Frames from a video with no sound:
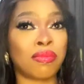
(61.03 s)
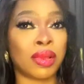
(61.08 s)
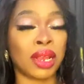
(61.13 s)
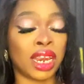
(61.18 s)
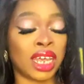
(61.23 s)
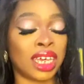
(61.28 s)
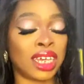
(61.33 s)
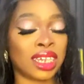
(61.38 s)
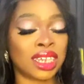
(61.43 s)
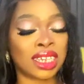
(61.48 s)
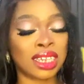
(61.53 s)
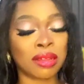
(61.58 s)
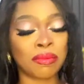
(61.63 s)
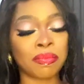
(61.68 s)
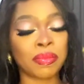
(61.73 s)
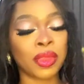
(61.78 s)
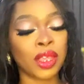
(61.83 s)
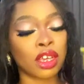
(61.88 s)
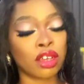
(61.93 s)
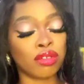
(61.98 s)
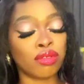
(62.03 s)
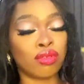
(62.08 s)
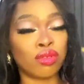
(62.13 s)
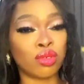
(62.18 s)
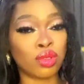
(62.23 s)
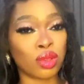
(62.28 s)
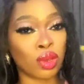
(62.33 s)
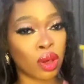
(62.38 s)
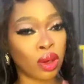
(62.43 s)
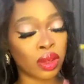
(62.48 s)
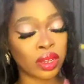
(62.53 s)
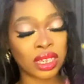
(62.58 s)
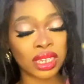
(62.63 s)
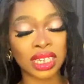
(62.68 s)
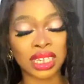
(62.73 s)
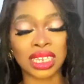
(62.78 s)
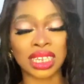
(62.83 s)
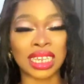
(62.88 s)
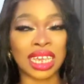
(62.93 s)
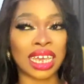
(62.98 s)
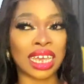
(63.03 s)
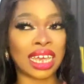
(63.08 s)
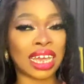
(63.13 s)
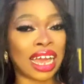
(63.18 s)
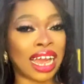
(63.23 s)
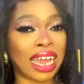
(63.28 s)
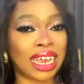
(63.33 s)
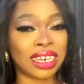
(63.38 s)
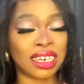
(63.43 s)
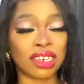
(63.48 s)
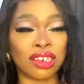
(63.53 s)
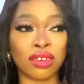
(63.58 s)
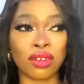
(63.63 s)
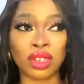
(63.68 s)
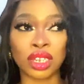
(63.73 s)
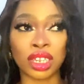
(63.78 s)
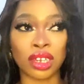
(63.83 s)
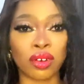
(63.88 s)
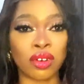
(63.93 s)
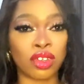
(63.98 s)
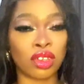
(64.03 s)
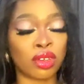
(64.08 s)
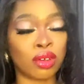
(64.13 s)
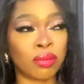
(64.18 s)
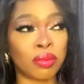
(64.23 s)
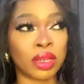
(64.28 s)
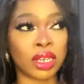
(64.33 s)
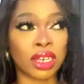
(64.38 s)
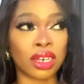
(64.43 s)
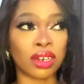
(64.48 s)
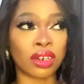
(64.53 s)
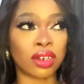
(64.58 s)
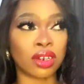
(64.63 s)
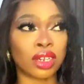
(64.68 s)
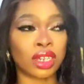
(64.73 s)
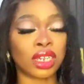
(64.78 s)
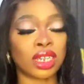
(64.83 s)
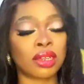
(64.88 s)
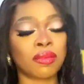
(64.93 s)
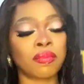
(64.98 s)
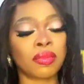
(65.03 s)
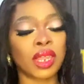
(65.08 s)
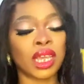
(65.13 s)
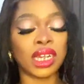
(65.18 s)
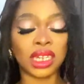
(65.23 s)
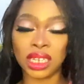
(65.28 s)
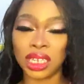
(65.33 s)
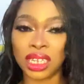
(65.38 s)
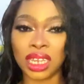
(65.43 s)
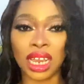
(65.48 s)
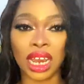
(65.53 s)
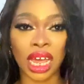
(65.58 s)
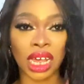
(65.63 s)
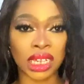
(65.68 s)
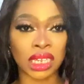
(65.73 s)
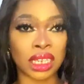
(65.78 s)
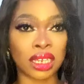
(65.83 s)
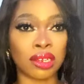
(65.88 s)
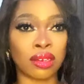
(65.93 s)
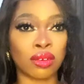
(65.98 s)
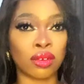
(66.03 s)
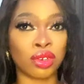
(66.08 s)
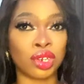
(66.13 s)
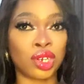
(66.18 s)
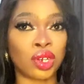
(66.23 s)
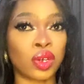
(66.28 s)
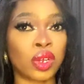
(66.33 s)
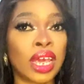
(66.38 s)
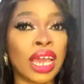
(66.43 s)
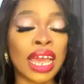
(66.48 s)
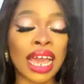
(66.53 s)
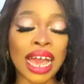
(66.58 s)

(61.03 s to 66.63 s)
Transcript: please do not say I did not tell you, because it is a lightening lotion.